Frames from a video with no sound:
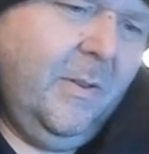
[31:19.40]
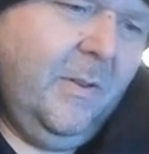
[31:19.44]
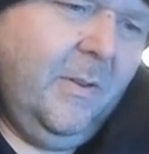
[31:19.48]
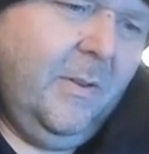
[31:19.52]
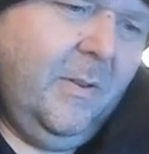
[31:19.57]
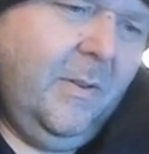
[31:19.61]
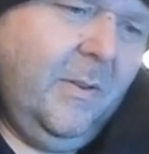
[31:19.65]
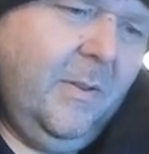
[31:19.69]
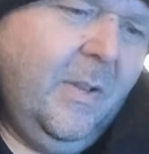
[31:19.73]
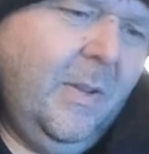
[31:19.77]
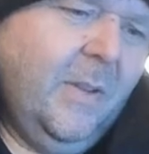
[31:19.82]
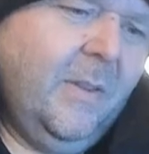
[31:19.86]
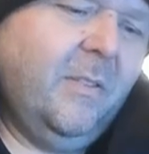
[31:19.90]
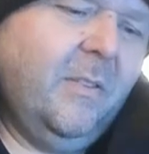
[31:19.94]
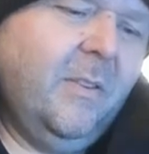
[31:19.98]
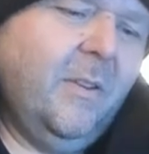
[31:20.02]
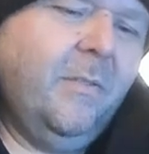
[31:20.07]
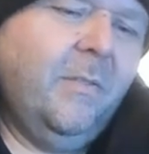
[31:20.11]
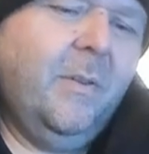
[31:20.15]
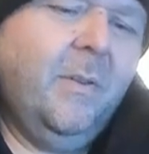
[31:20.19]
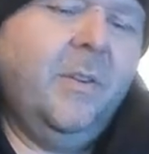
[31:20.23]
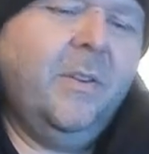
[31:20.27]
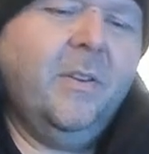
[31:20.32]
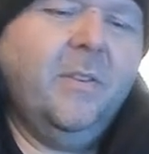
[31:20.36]
Yeah, it does
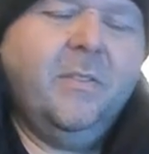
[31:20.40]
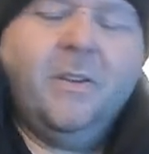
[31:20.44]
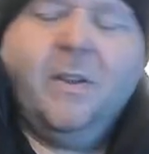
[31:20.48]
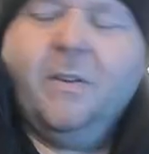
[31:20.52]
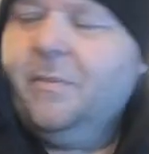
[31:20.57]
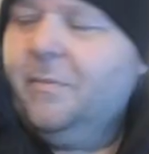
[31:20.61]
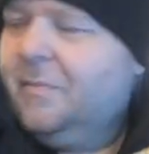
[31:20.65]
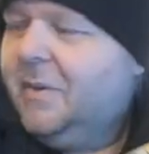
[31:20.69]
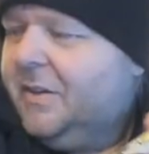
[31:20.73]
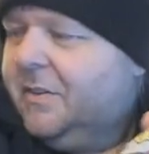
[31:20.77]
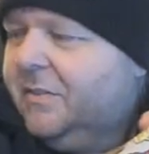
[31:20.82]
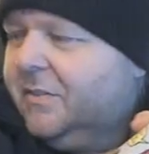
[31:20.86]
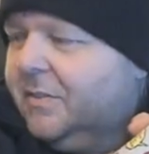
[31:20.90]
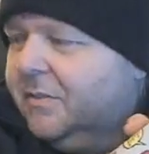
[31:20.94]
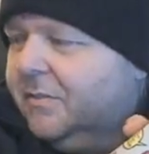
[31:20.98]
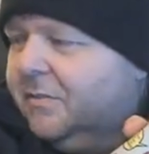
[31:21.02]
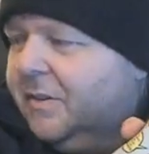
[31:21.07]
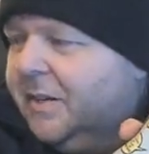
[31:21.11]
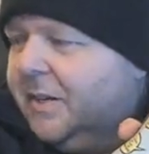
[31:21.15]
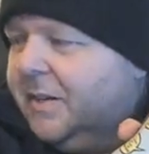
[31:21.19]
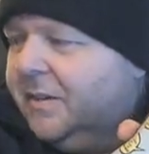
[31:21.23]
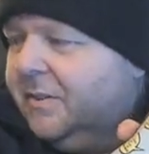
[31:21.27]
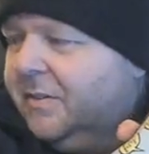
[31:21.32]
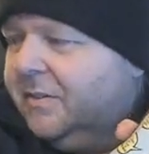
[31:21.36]
have it does have Amazing
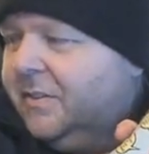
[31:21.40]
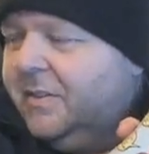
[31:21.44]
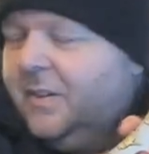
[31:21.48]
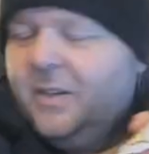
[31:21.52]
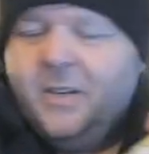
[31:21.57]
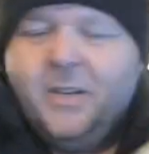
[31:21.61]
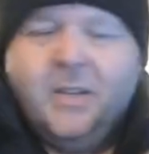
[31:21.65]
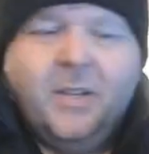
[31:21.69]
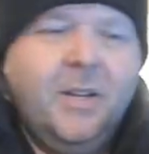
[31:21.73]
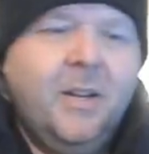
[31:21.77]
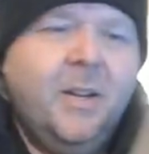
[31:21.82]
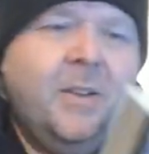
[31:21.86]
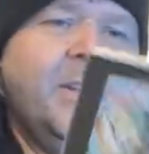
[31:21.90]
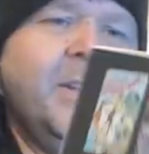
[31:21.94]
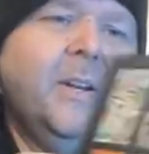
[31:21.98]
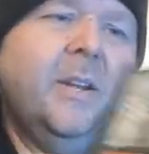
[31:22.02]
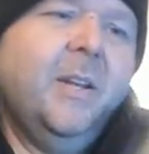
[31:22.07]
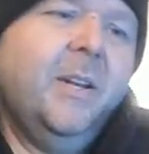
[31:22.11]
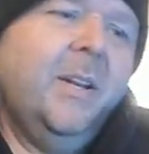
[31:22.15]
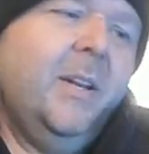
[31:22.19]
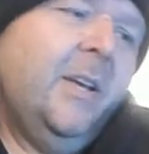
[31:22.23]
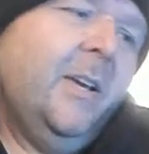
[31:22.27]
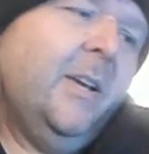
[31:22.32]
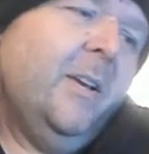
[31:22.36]
Fantasy in it, and then
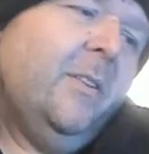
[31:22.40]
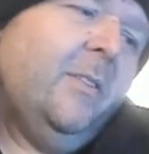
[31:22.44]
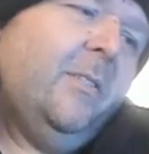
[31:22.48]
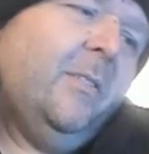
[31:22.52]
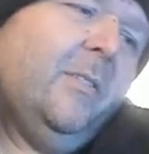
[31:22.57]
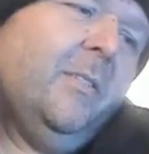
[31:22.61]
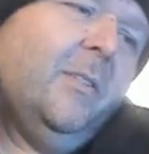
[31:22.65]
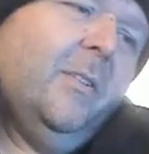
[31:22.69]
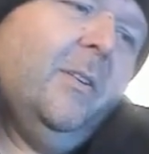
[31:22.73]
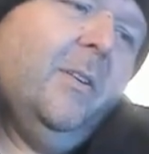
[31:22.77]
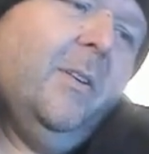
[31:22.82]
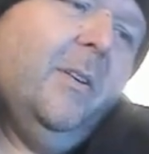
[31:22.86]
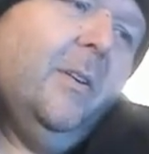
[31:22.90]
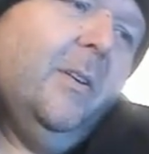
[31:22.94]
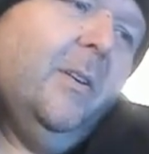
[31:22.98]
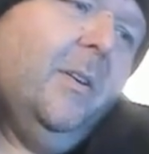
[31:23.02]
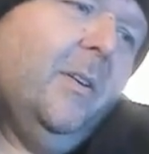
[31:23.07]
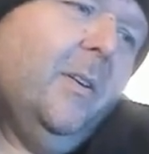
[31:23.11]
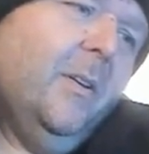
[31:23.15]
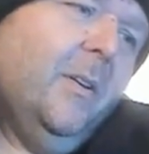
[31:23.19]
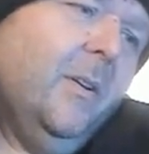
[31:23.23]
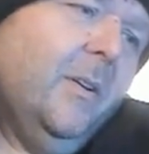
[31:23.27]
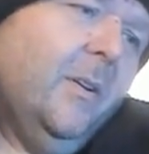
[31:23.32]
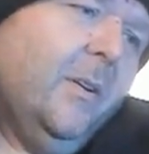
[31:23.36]
it has
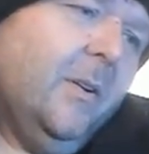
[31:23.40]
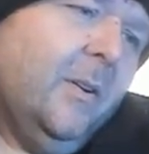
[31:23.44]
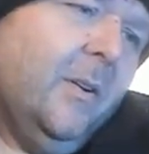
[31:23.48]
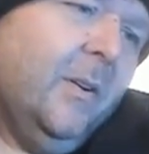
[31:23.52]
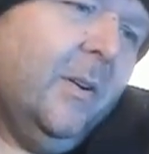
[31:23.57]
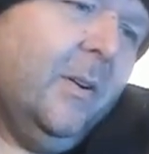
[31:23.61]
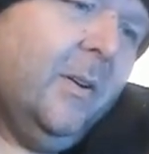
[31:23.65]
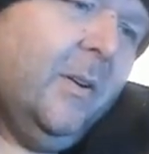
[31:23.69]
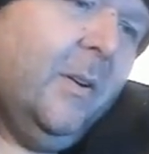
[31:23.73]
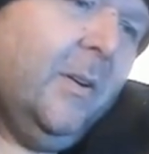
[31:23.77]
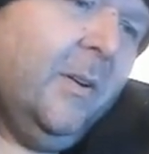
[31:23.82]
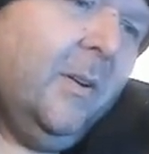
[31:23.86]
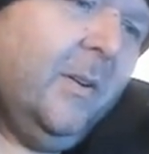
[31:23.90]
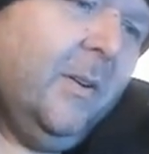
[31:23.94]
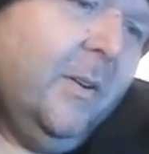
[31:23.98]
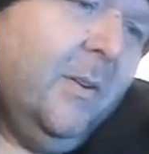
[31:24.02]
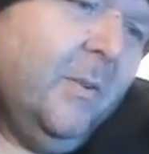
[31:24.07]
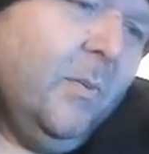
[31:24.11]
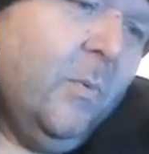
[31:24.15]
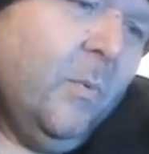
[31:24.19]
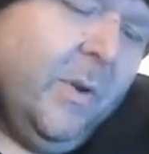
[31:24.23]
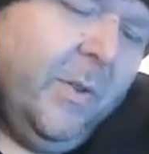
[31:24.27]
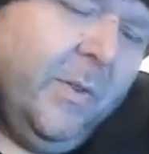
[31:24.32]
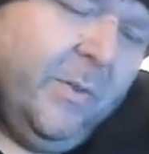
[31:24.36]
uh,
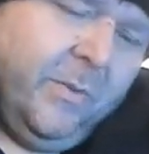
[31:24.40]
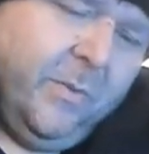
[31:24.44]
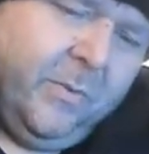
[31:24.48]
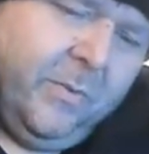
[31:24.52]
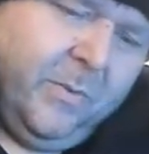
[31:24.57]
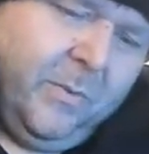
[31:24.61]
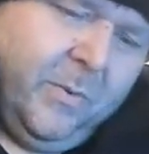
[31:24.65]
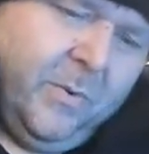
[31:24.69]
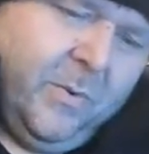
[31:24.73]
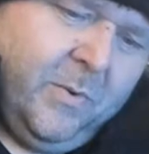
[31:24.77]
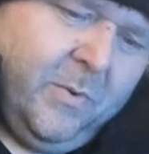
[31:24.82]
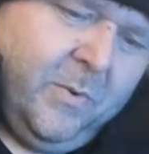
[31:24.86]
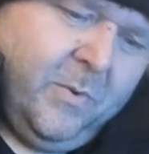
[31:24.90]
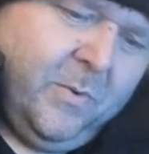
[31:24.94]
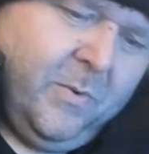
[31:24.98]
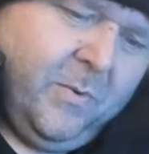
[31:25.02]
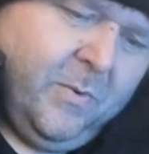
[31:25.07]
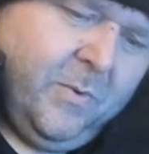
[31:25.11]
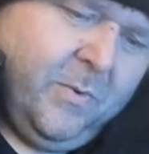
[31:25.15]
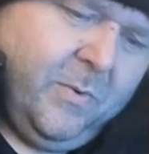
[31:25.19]
one through.